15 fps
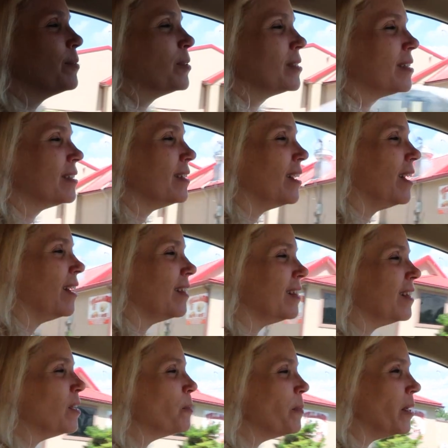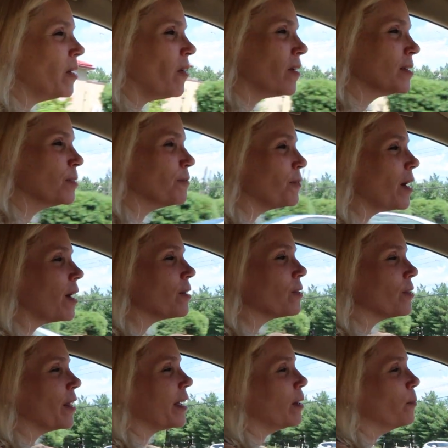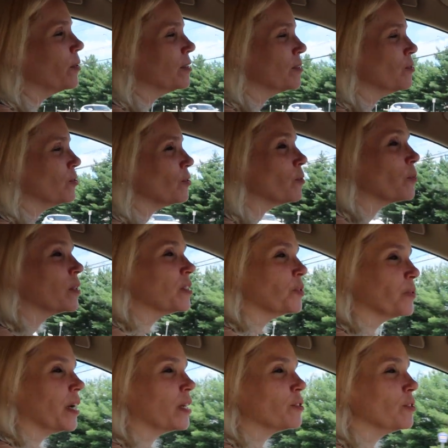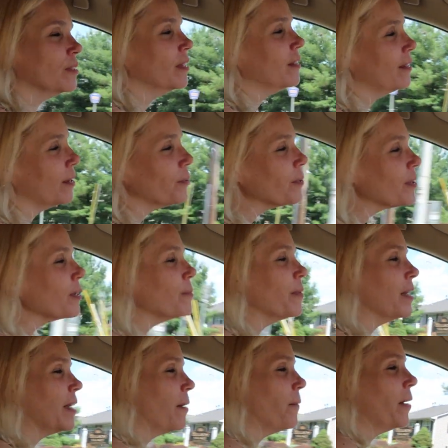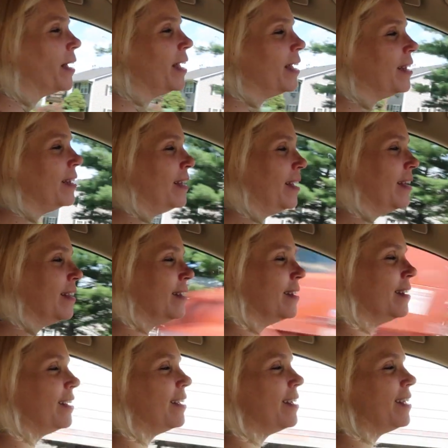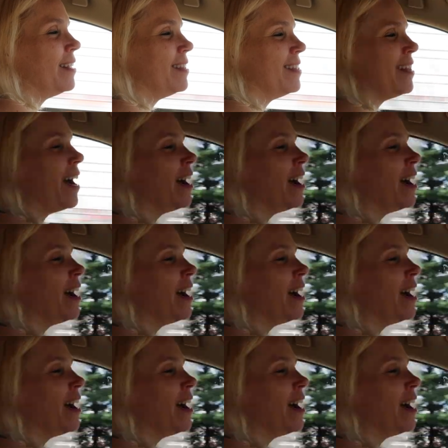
it was a little bit hard to follow. Like I wasn't sure what direction that they were going to be going in, and